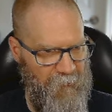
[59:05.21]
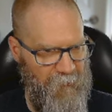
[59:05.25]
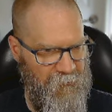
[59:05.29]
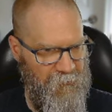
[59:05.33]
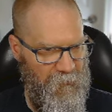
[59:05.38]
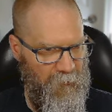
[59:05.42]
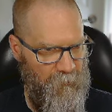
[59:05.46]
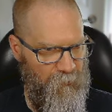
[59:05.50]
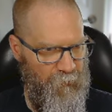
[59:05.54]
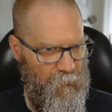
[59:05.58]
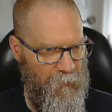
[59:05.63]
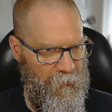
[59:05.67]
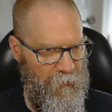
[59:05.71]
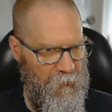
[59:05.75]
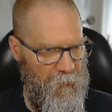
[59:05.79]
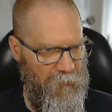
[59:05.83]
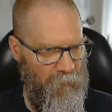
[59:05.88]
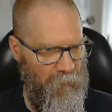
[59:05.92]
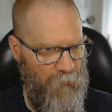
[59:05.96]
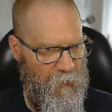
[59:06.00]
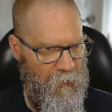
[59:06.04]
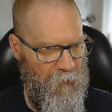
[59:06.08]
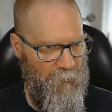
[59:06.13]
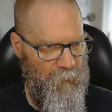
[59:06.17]
going to put it in
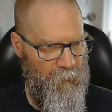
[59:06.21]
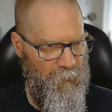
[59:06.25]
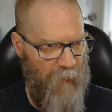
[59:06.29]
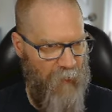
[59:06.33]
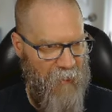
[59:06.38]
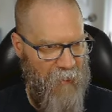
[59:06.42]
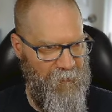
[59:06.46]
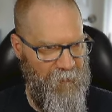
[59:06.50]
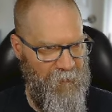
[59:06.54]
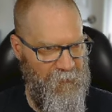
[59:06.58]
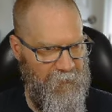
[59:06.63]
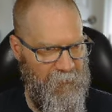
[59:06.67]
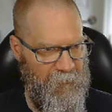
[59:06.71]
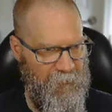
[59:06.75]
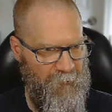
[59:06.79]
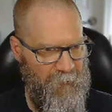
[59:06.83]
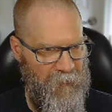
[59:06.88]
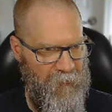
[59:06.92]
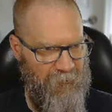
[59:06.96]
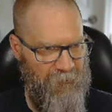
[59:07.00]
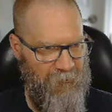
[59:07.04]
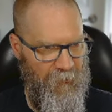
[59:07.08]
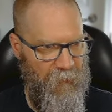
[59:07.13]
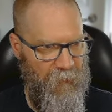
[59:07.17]
one of the private
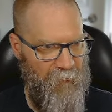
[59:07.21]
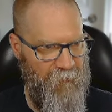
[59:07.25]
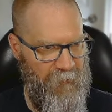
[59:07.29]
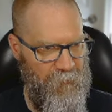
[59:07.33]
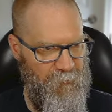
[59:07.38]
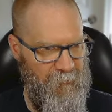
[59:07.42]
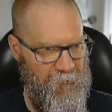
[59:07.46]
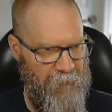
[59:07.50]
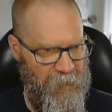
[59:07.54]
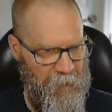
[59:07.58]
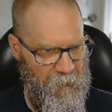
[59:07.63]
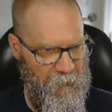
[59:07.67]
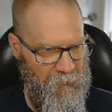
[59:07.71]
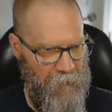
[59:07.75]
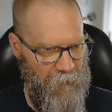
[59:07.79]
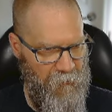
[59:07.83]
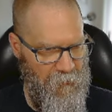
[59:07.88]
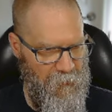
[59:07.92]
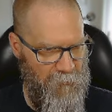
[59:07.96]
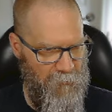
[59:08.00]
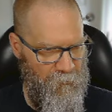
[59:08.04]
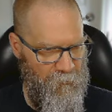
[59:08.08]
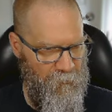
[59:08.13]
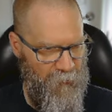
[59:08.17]
subnets in our VPC,
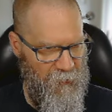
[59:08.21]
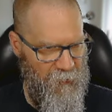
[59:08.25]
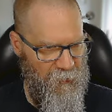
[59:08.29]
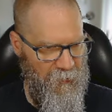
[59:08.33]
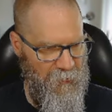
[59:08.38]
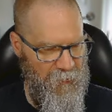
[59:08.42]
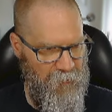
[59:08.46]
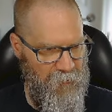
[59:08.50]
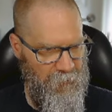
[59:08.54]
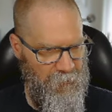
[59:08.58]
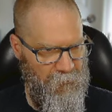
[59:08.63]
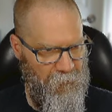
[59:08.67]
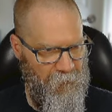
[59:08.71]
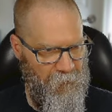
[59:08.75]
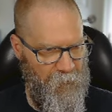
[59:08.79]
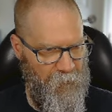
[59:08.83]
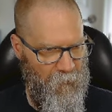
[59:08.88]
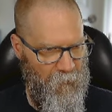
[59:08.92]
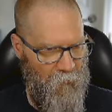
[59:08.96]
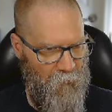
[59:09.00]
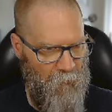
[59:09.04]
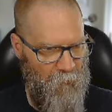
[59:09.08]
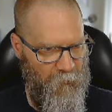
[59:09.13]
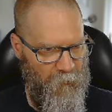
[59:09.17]
but it's
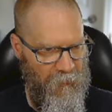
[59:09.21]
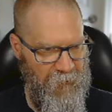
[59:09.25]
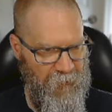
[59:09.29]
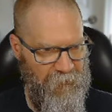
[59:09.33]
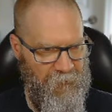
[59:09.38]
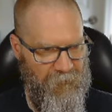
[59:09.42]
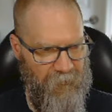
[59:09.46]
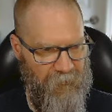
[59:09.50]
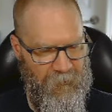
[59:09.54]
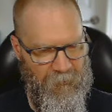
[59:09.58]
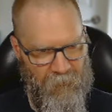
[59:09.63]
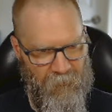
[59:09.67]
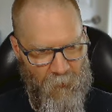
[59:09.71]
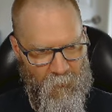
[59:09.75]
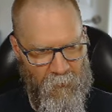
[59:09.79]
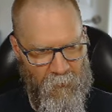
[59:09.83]
already